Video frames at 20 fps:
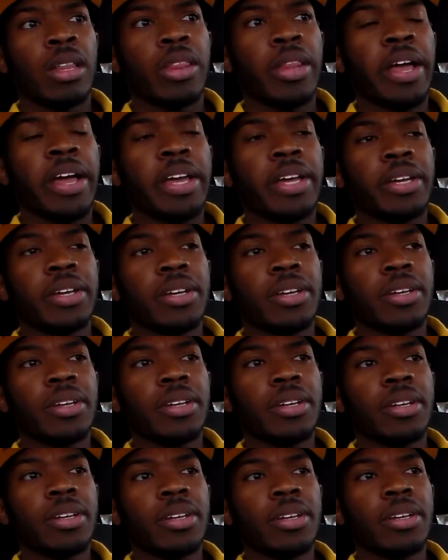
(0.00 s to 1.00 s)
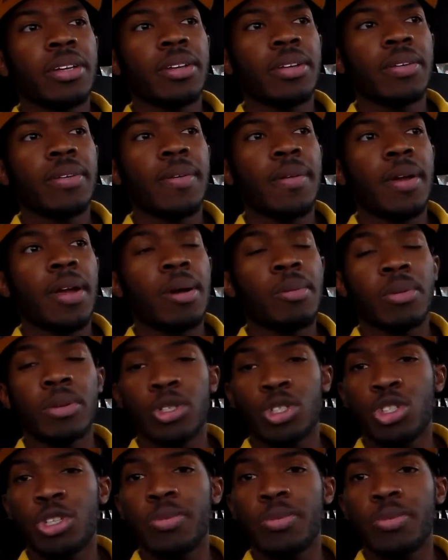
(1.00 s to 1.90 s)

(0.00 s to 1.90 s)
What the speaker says: Like, I'm gonna